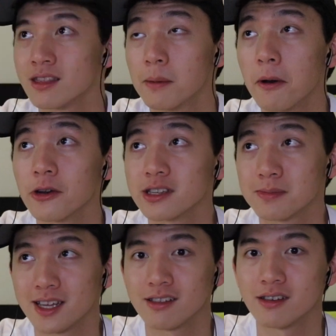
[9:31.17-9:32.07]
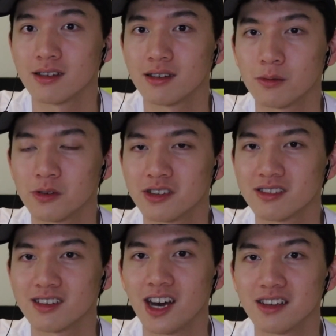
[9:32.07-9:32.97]
The bonus method, which
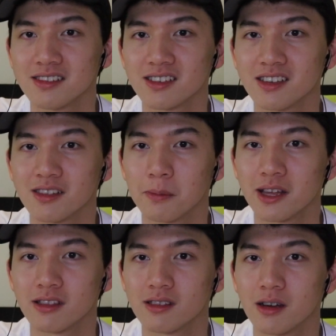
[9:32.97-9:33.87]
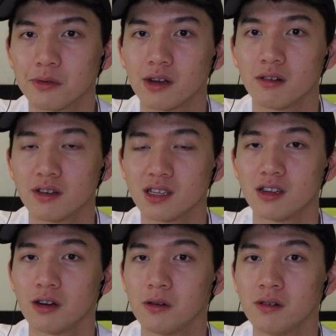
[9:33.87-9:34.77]
is honestly the method that we already
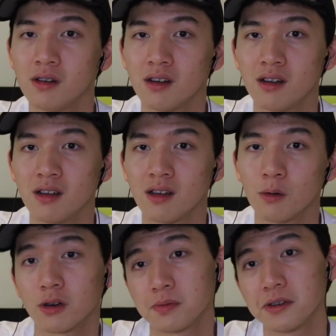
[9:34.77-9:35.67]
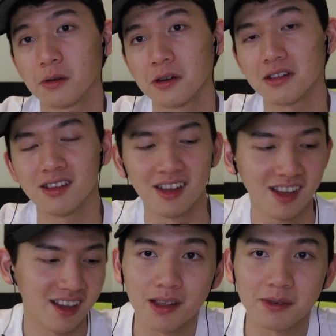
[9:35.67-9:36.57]
know, works pretty well.
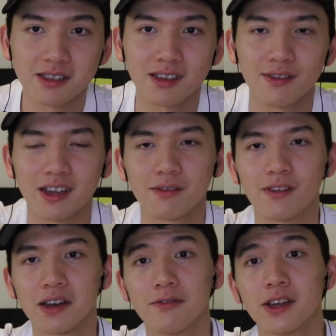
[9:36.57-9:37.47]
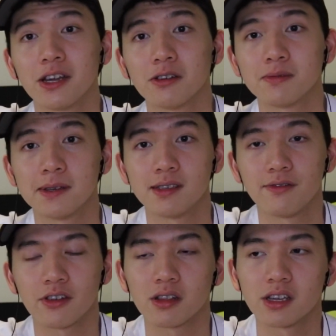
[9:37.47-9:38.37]
Let me see if I can find a video
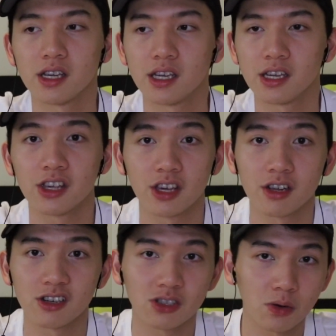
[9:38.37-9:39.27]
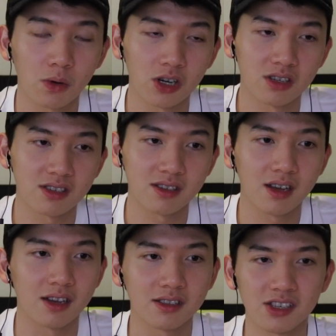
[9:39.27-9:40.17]
specifically geared towards
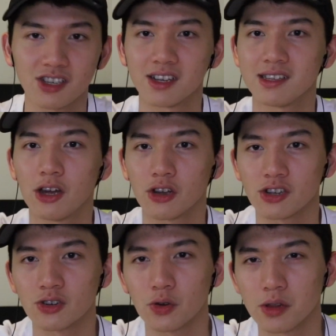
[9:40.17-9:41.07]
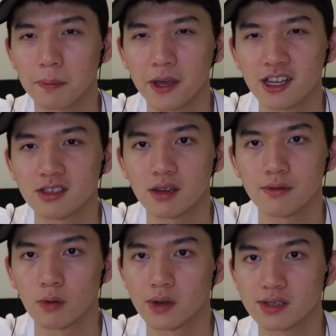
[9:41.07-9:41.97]
teaching us how to control the pitch
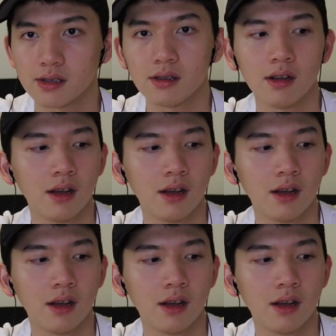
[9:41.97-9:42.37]
of a whistle.